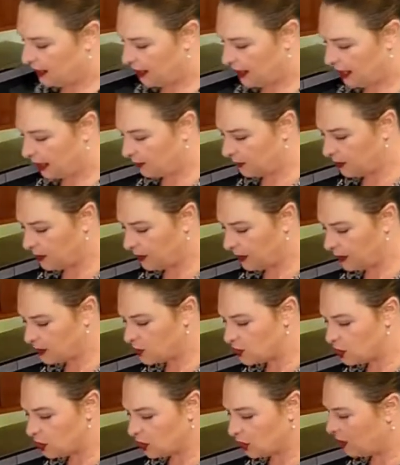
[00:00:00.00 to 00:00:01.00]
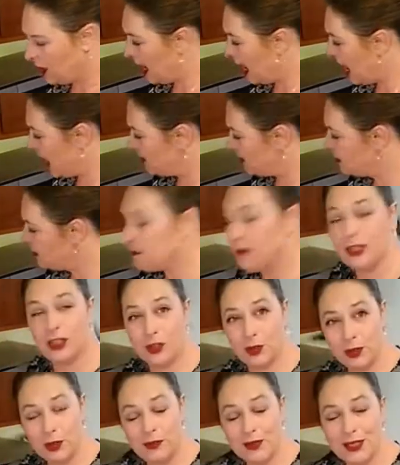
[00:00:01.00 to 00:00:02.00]
I'm going to add the
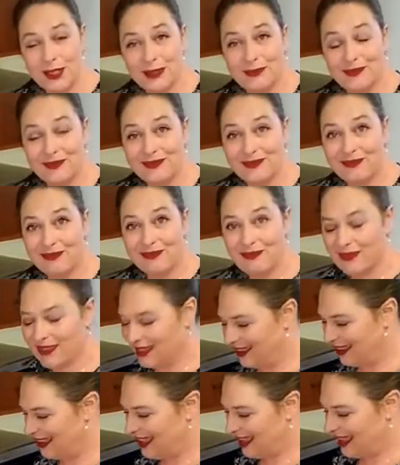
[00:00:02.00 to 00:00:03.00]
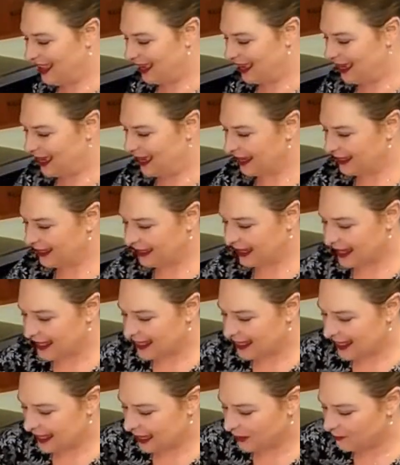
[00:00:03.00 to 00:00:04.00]
mushrooms and let
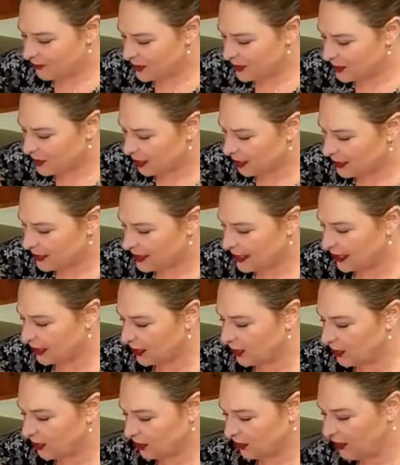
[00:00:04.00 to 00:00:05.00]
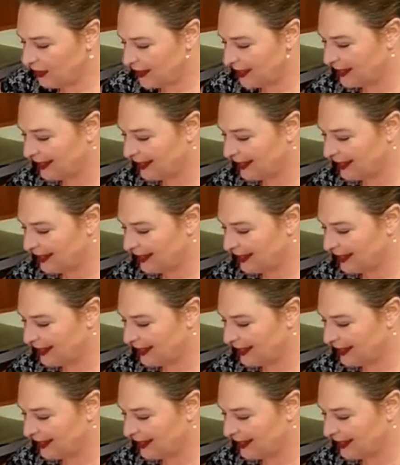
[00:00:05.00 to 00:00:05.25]
them start to cook.